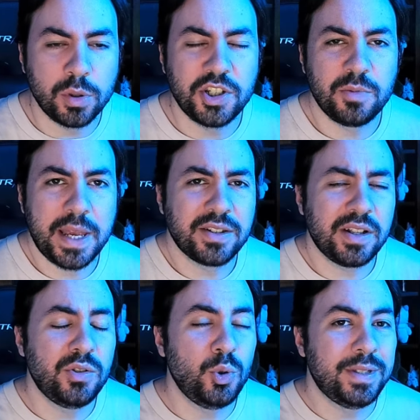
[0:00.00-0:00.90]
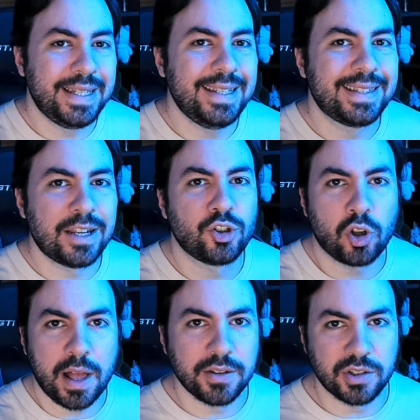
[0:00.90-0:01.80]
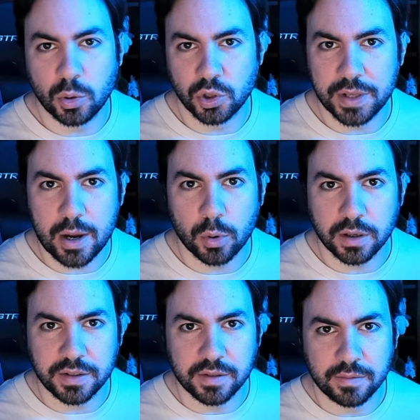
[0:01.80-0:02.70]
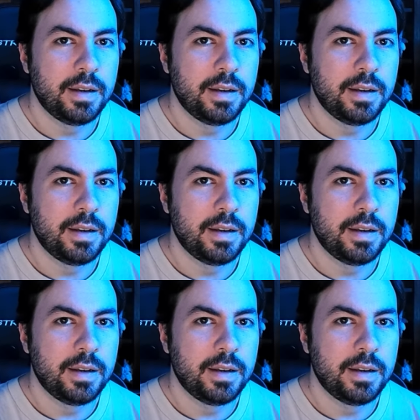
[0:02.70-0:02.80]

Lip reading: which is basically to decentralize social networks.